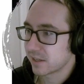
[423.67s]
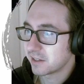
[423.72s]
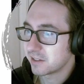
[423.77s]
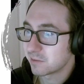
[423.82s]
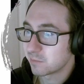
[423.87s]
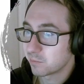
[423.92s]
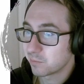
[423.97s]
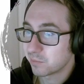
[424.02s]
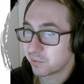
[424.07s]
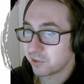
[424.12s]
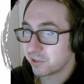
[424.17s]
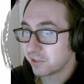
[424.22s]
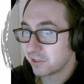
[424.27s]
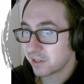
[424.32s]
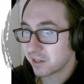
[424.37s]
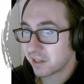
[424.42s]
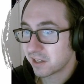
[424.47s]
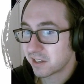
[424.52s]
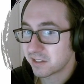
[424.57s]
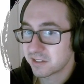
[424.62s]
is pretty
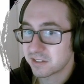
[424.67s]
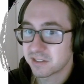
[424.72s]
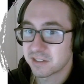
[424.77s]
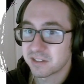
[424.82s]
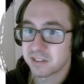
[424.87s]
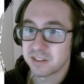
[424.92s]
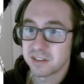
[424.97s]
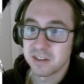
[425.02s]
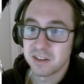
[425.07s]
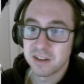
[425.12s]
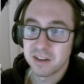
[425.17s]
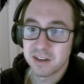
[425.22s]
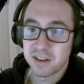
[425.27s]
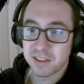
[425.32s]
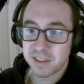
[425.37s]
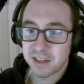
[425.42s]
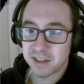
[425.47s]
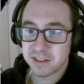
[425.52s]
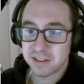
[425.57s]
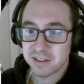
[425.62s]
nice.
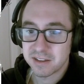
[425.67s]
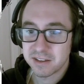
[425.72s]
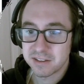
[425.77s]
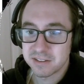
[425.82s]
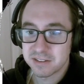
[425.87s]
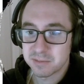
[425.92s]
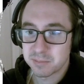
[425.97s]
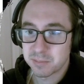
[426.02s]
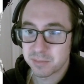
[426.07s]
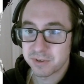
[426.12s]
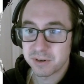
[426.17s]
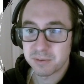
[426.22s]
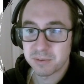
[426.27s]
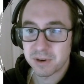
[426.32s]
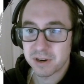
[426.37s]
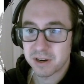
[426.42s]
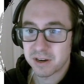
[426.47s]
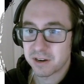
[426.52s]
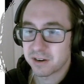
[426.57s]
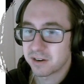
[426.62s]
That is pretty
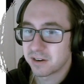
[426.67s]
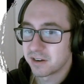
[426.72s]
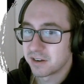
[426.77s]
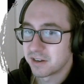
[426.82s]
rare.